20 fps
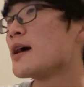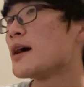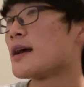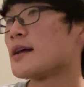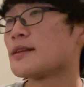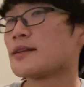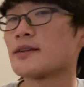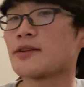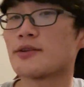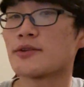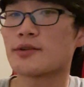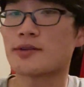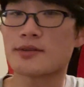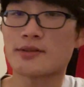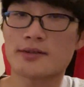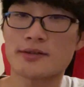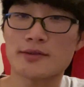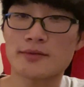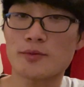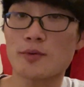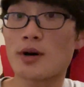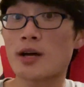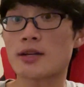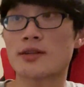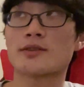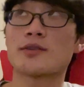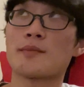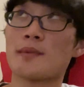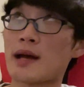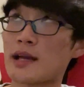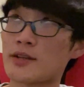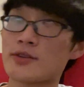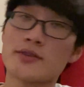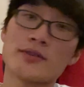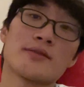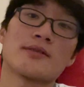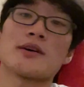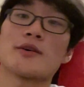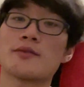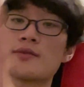and then you could just watch the
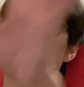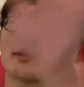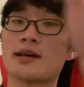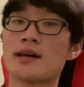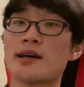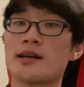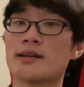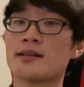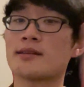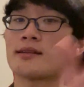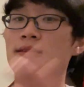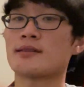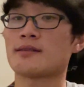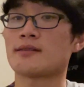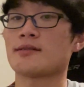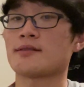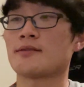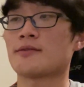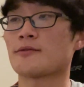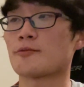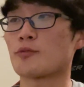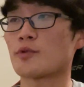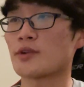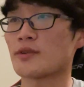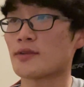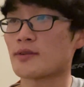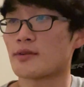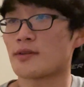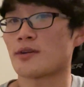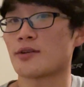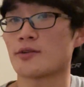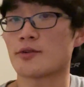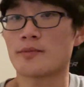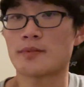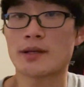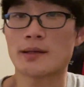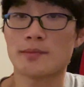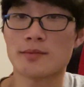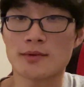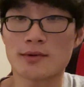matches outside with other
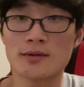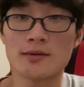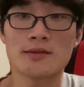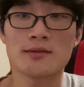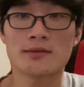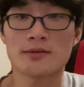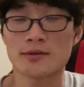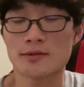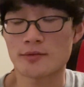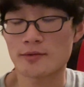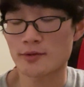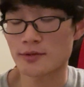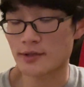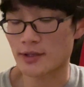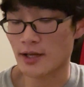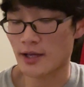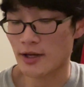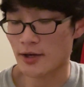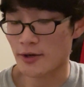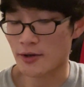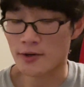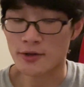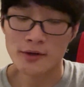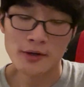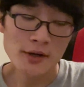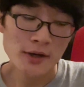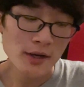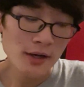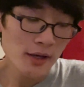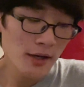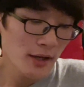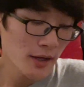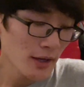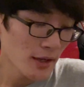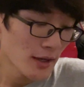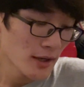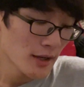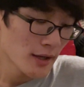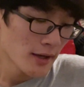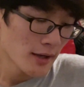people who were there.
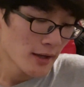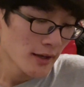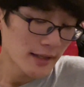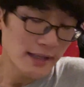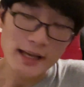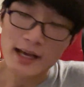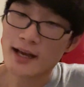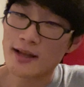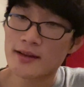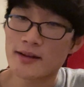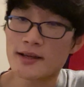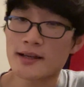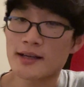Yeah,